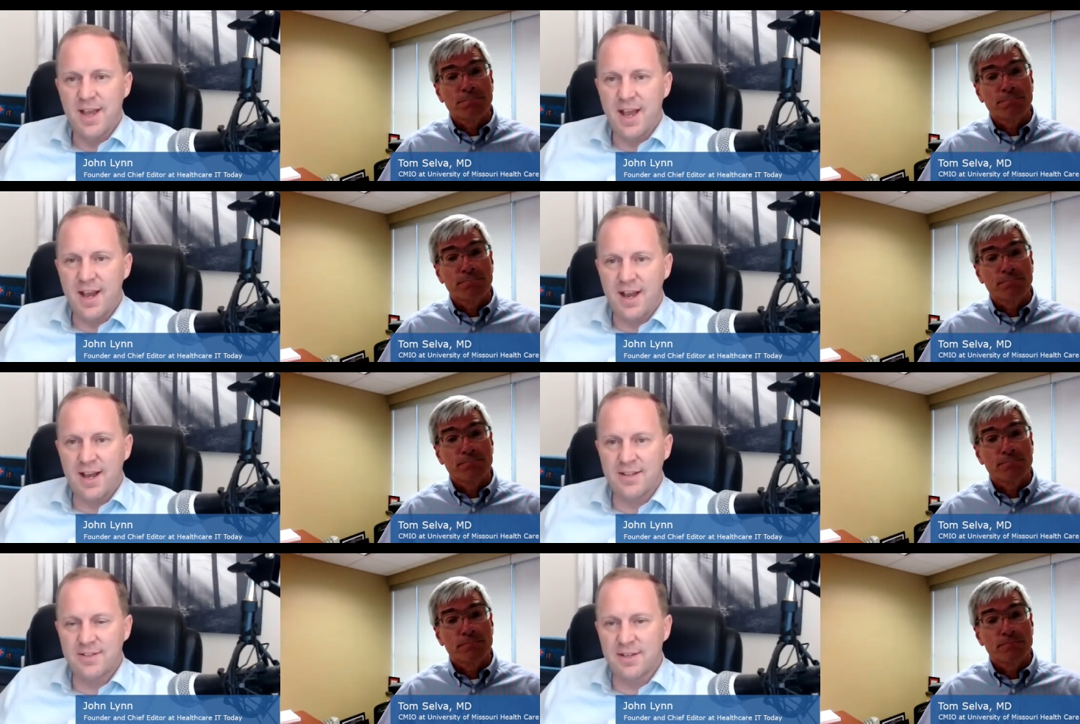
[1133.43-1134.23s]

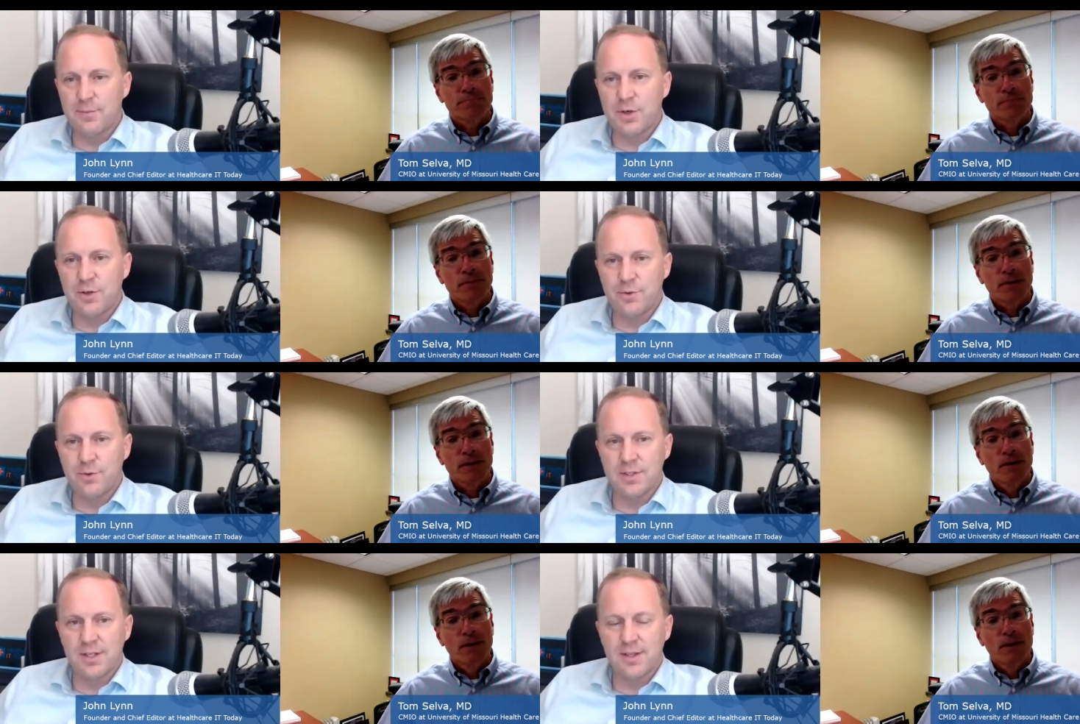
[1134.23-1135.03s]
Speaker 1: as someone who
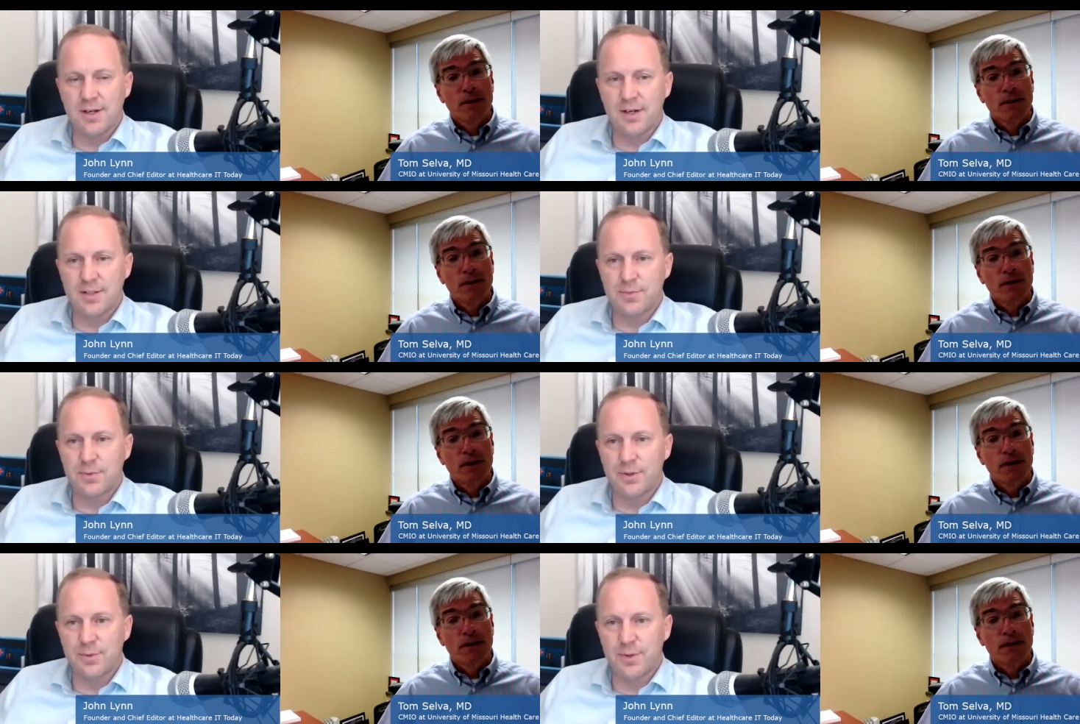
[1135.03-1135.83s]
was in the
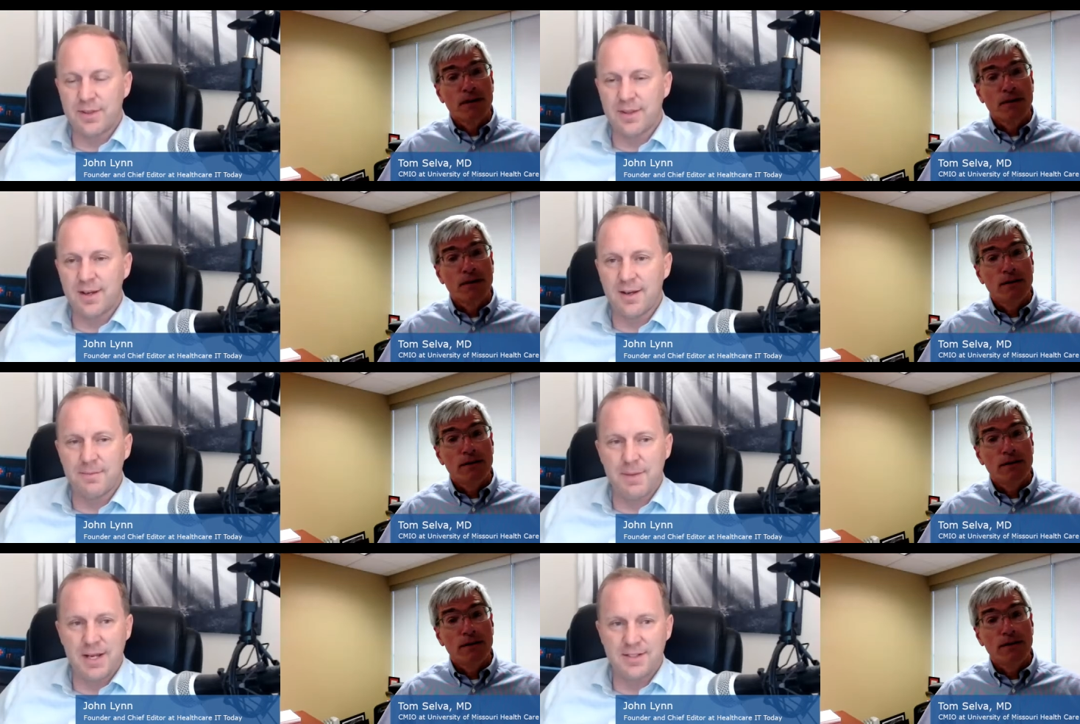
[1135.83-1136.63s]
hospital with uh,
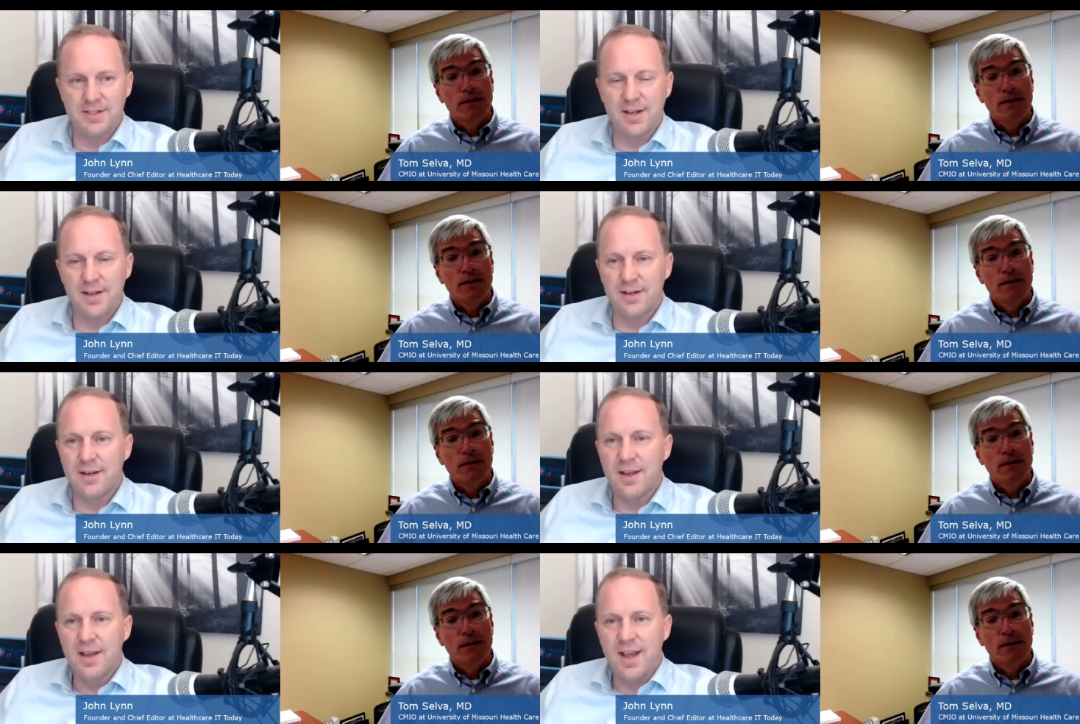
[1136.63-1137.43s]
my
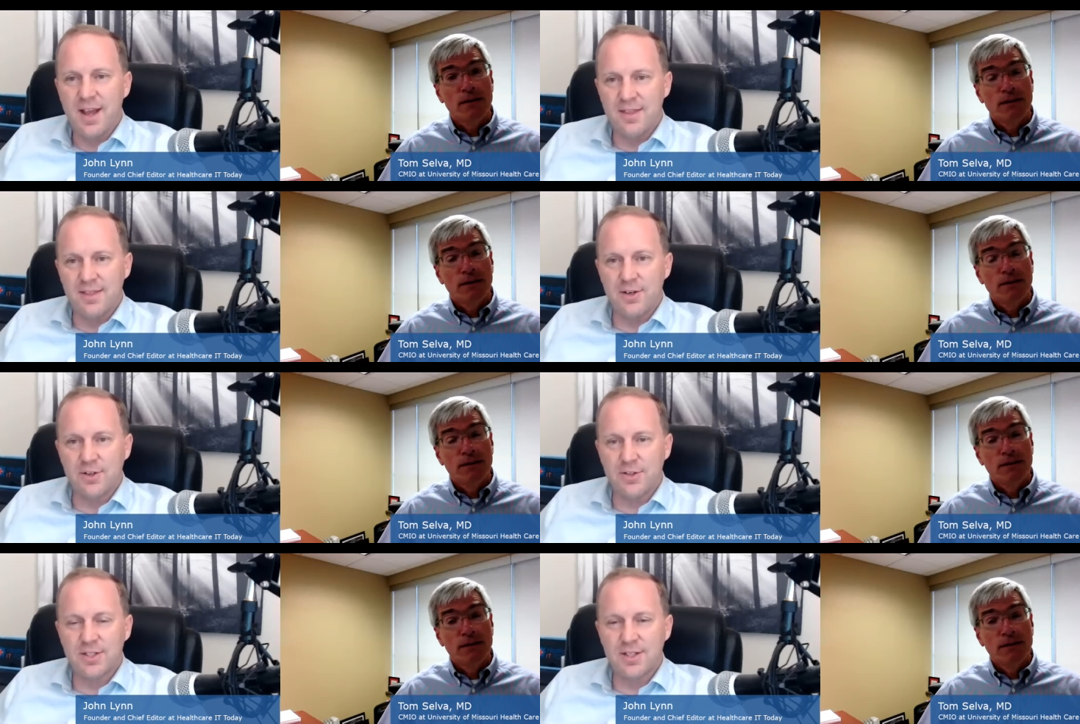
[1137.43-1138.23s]
son, and the
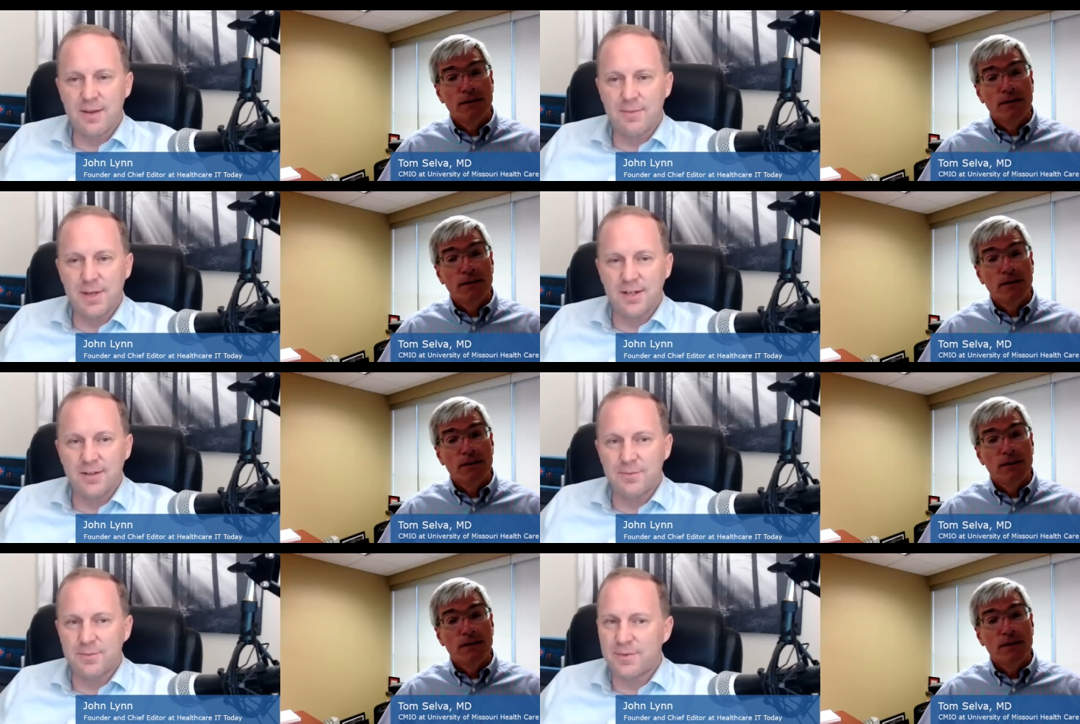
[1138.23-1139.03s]
nurses came in
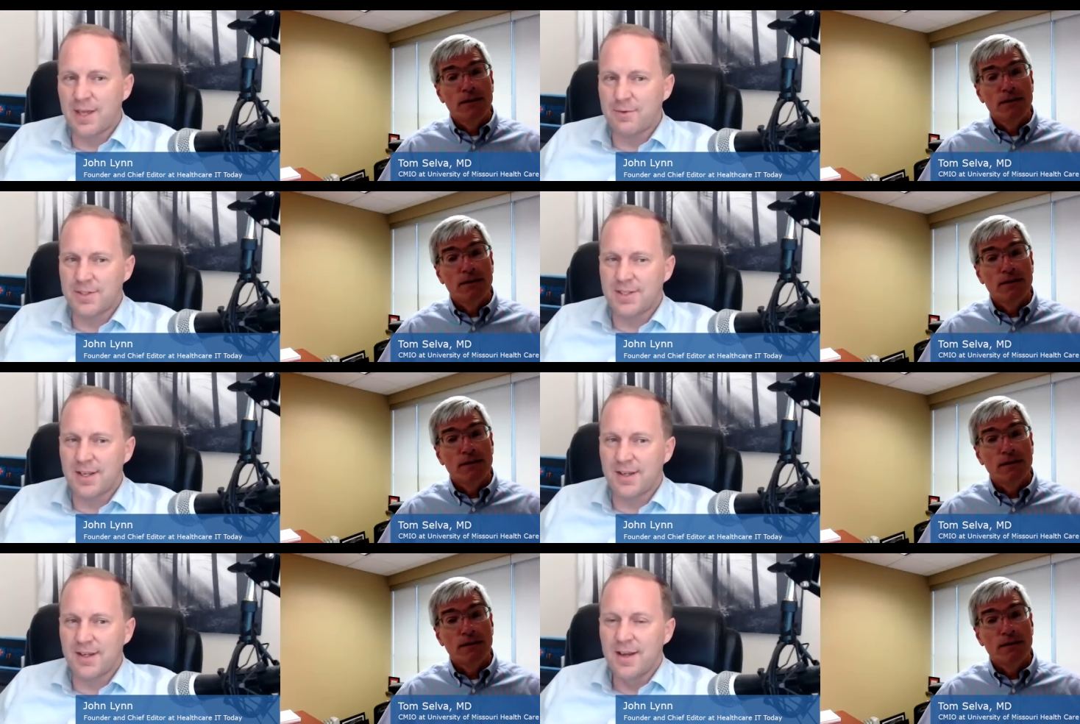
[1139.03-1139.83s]
and they would
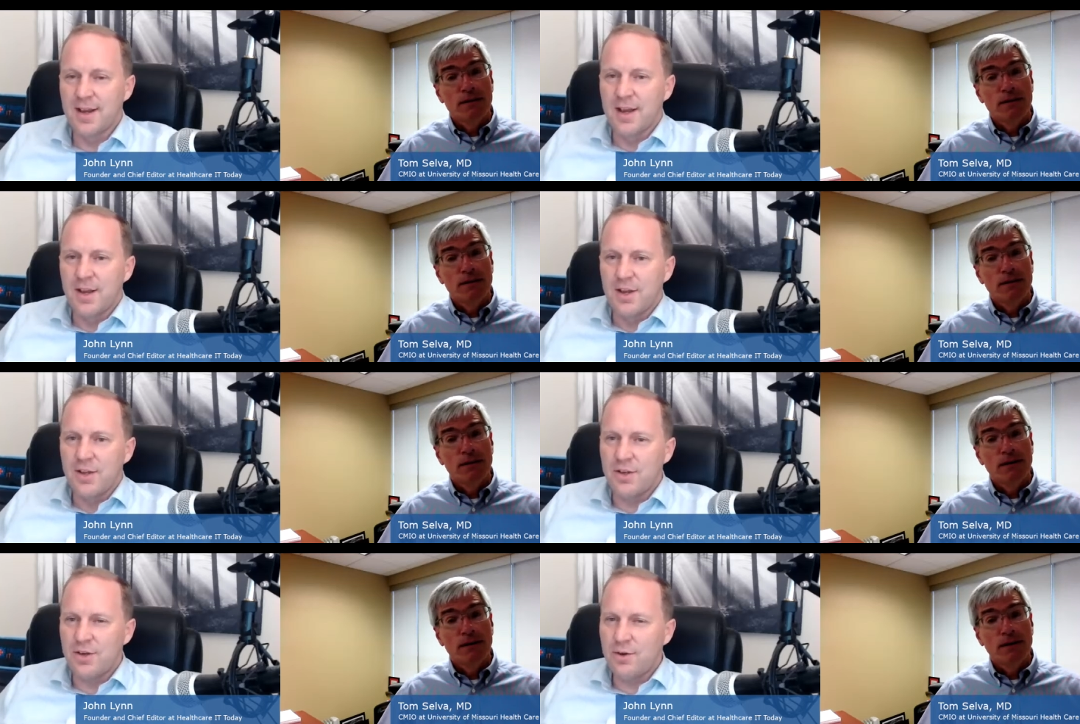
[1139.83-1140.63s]
say,
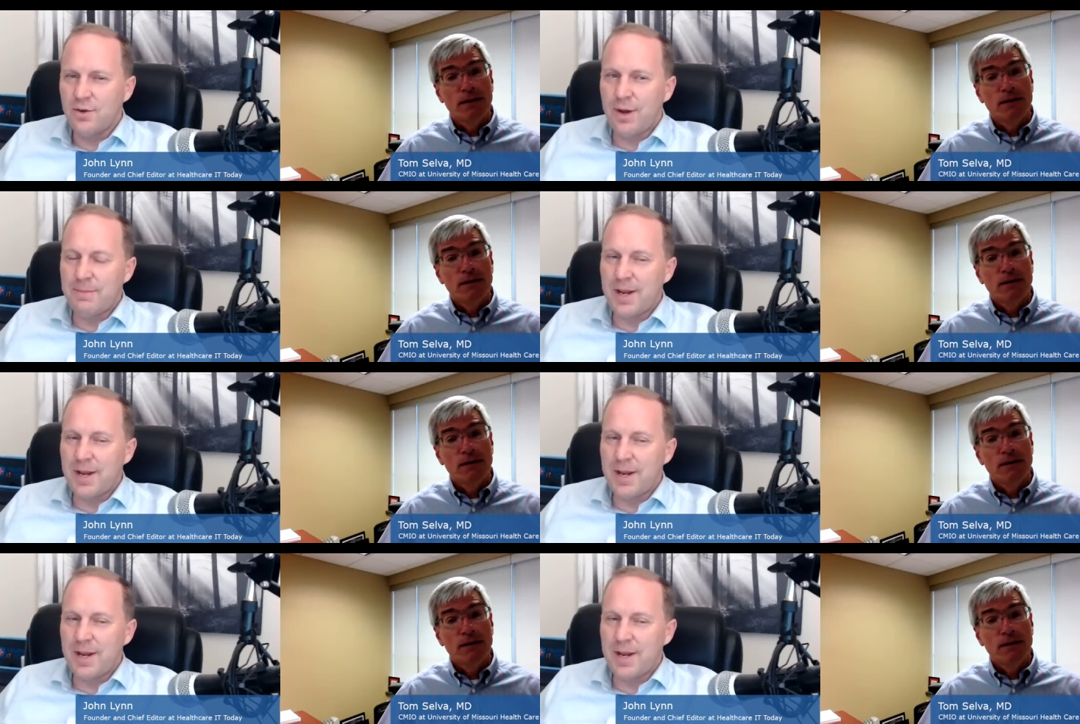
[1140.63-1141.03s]
you know, I'm